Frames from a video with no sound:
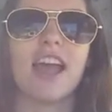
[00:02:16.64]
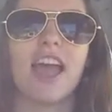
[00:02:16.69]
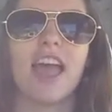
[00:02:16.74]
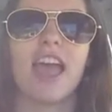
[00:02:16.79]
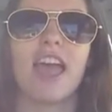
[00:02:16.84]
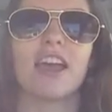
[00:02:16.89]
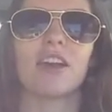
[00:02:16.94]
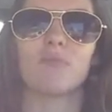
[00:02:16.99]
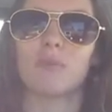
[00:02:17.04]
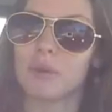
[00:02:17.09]

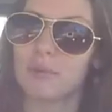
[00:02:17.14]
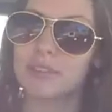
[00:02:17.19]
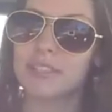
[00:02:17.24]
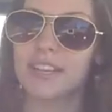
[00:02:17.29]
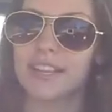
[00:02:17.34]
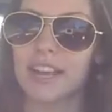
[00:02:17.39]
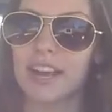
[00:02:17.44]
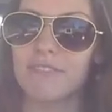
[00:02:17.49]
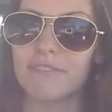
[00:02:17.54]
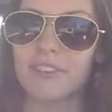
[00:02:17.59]
and we will
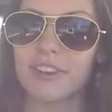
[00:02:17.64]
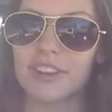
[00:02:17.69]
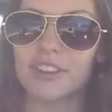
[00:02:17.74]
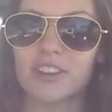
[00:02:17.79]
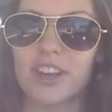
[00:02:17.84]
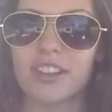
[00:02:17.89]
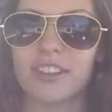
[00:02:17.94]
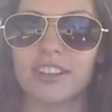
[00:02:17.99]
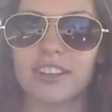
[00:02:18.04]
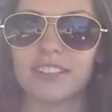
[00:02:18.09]
stick up for each
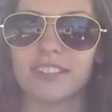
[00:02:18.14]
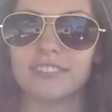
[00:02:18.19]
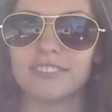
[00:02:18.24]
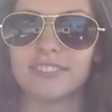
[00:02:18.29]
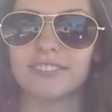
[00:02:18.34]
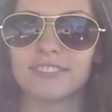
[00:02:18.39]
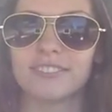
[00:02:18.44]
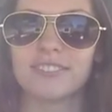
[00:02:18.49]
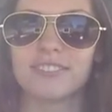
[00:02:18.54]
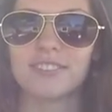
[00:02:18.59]
other.
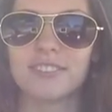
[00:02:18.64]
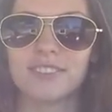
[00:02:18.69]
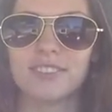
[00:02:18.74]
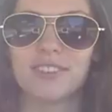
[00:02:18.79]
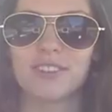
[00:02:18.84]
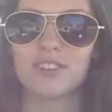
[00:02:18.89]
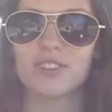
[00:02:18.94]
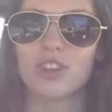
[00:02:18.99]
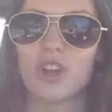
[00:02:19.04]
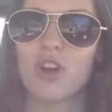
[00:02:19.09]

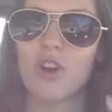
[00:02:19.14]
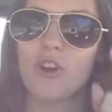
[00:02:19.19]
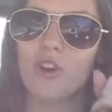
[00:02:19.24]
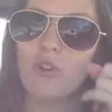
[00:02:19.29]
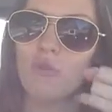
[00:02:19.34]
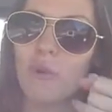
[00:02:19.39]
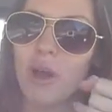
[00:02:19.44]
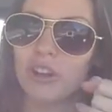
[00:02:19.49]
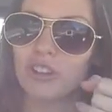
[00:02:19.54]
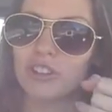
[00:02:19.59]
So
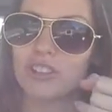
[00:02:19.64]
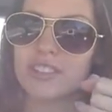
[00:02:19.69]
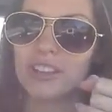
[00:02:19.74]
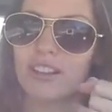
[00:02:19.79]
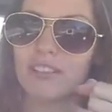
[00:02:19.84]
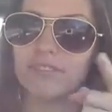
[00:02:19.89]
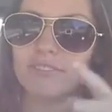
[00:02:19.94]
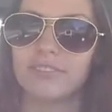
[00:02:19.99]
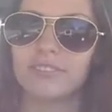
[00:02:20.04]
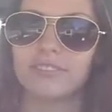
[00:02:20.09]
watch
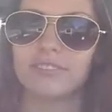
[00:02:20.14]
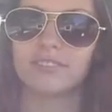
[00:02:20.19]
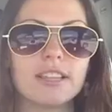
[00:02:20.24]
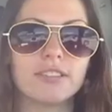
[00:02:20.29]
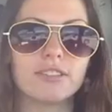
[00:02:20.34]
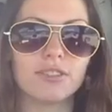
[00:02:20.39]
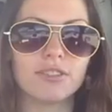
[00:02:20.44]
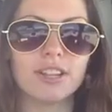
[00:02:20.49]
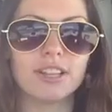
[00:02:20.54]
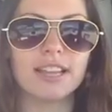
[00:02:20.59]
yourself.
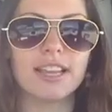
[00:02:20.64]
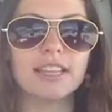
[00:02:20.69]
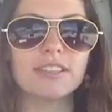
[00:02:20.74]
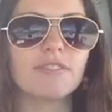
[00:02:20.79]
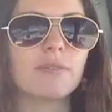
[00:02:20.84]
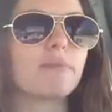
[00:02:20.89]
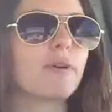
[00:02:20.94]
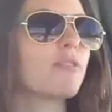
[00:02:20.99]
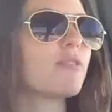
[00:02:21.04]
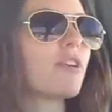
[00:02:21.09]
So the links
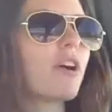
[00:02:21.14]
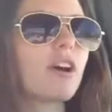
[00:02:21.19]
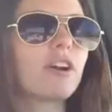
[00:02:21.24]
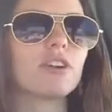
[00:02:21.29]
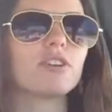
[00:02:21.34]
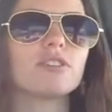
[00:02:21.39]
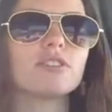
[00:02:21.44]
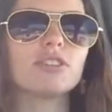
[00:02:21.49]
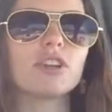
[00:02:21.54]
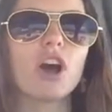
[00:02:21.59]
for both
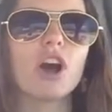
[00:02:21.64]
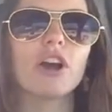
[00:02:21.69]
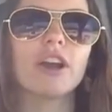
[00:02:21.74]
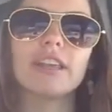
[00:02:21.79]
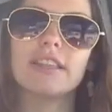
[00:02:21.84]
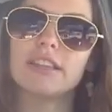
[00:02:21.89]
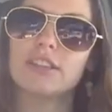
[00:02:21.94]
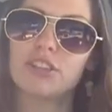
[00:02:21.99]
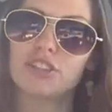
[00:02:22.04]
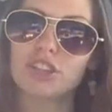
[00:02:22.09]
articles are
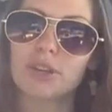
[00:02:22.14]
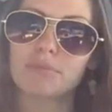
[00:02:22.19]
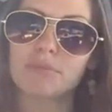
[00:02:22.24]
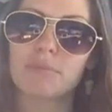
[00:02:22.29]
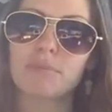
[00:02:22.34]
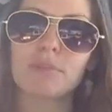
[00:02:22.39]
in the description